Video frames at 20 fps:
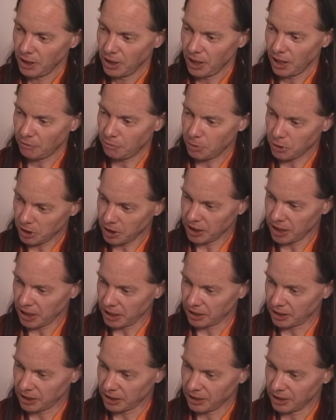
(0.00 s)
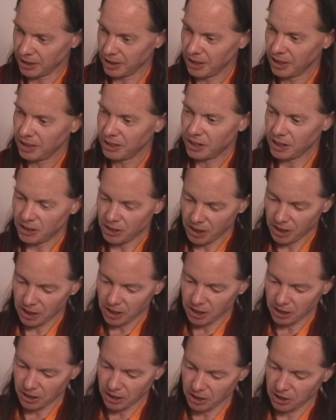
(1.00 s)
of Buddha nature. Then you're
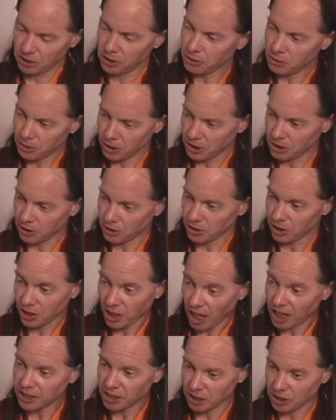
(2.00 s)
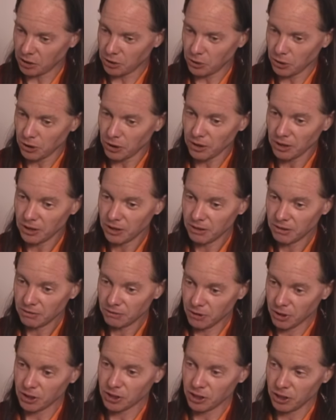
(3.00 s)
going to get the Sutrist or the logic school
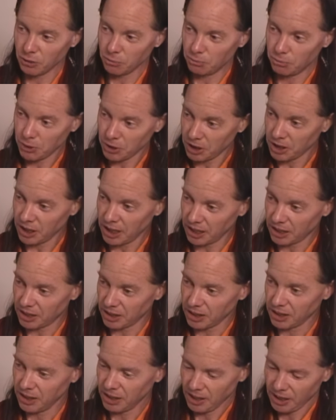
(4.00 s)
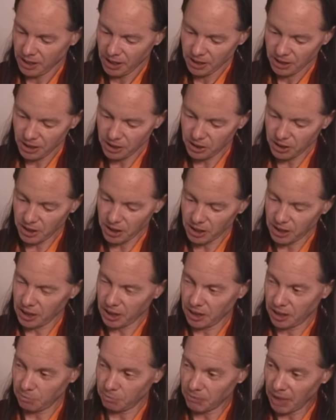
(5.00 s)
version of Buddha nature. Then you're going to
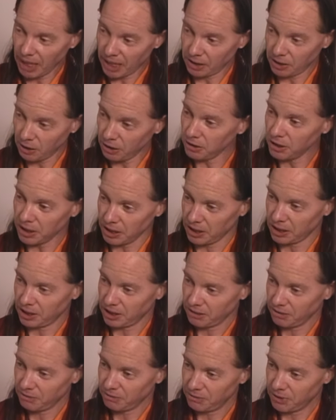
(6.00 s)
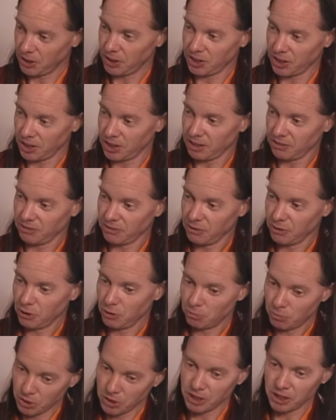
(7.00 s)
get the mind only version of
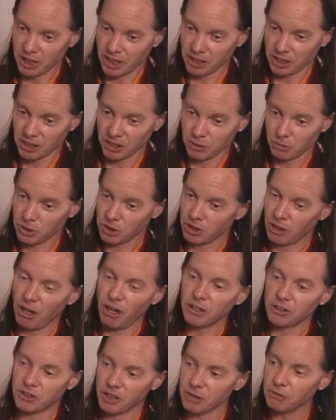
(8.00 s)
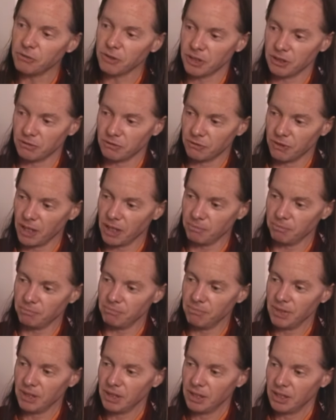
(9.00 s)
Buddha nature, which are all different
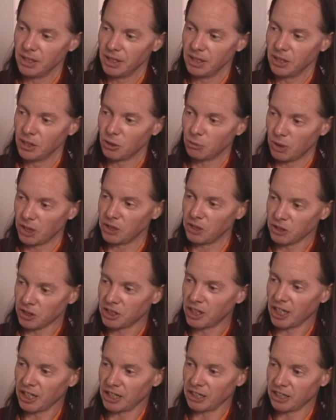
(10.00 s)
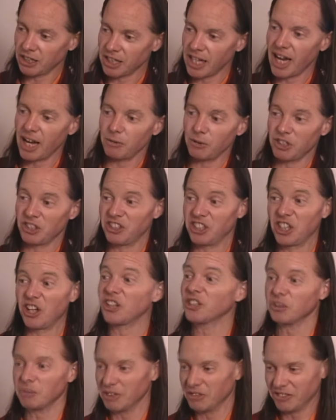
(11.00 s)
from the one you're studying tonight, which is the
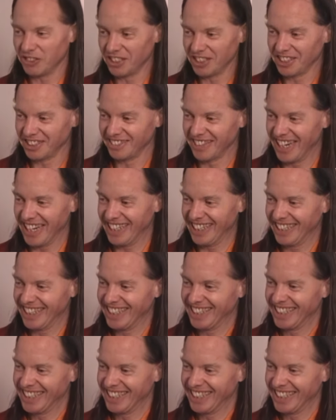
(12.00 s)
ultimate version, right?